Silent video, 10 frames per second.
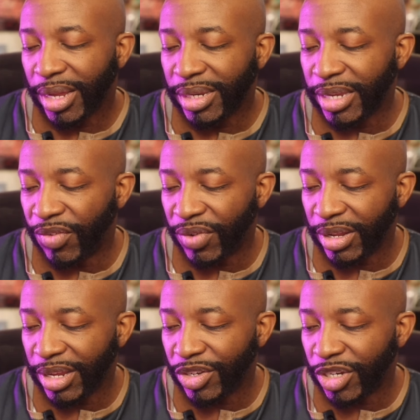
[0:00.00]

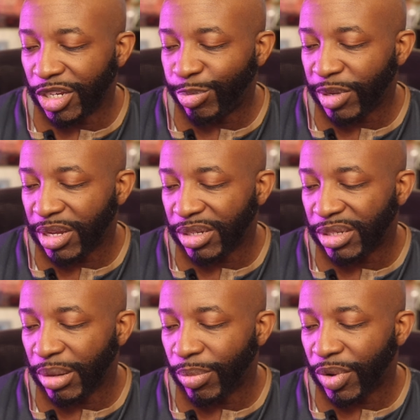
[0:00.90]
Definitely, just because
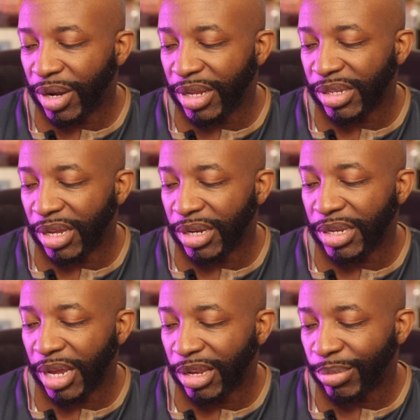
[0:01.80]
someone is
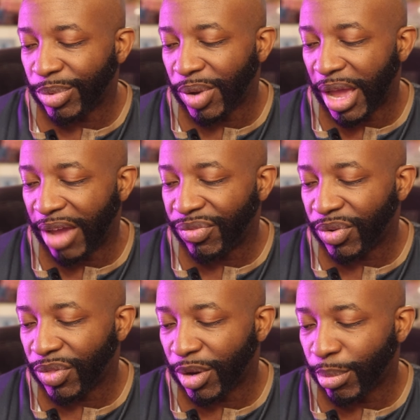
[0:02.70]
undetectable
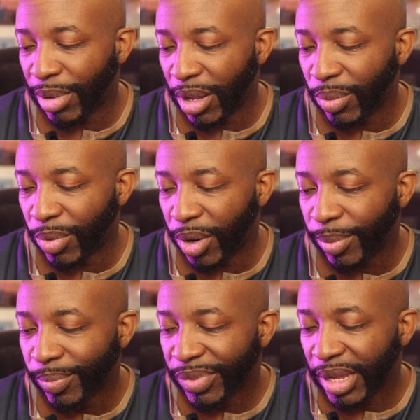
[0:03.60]
after their blood
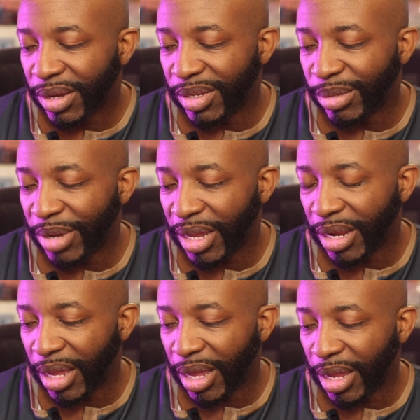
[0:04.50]
work doesn't
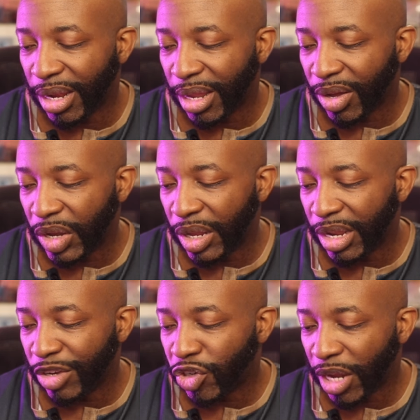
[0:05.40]
mean it
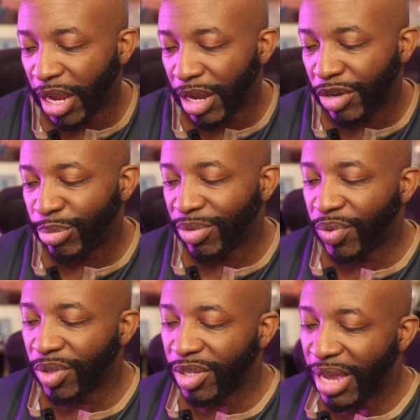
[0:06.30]
couldn't change
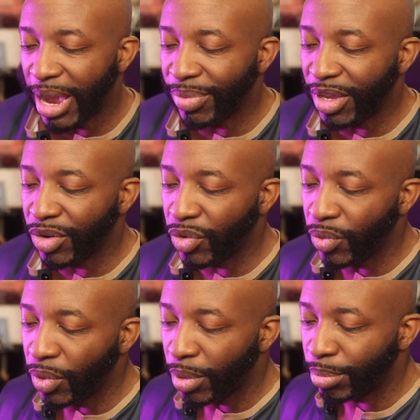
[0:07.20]
before the time they
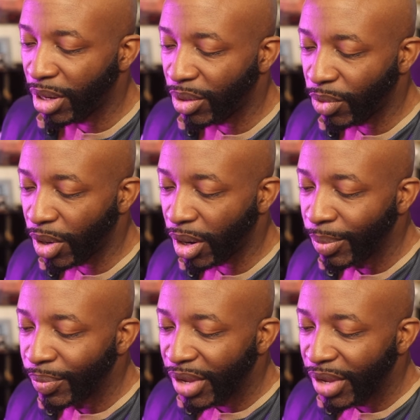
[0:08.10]
do blood work,